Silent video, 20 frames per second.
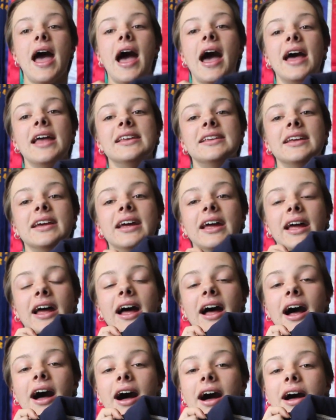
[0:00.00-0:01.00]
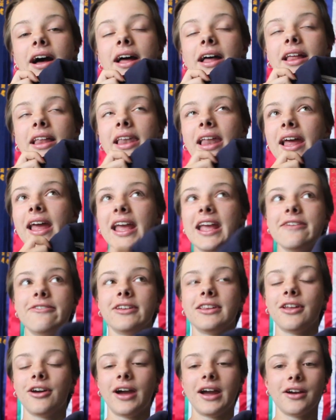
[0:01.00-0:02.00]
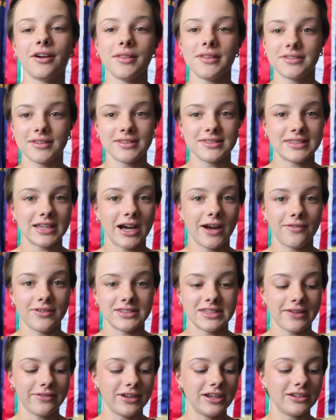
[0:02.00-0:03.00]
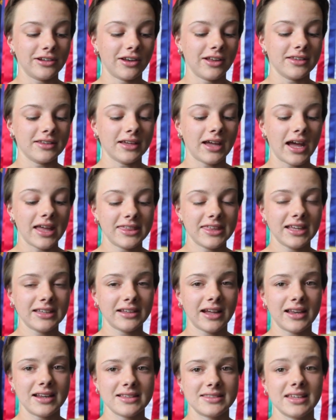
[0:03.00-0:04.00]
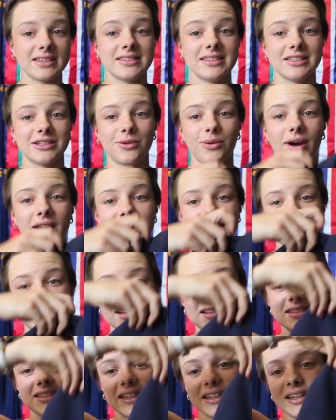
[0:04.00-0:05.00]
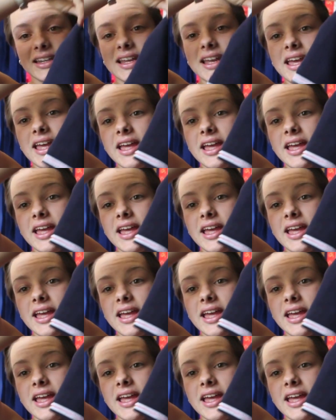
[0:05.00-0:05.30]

And like, even though I got this on sale for seventy dollars, I think ninety-six dollars is quite decent,